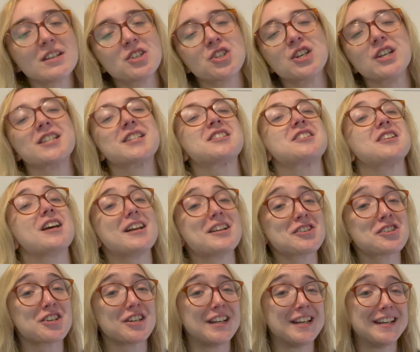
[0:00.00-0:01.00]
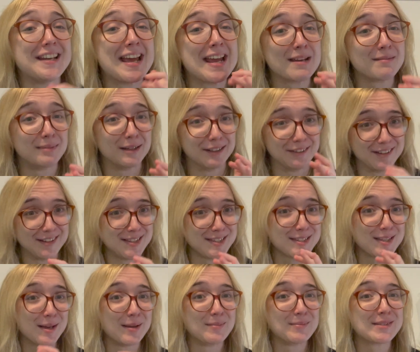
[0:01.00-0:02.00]
she's such an enabler in
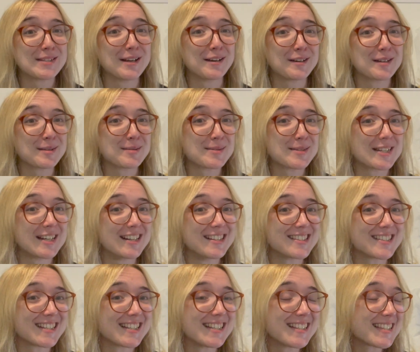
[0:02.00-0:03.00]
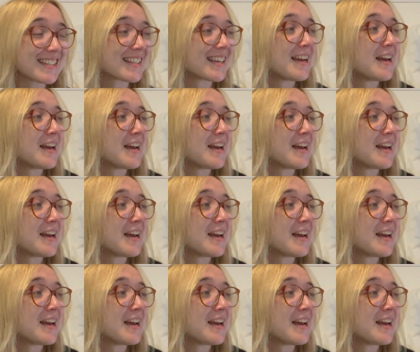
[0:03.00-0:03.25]
some circumstances.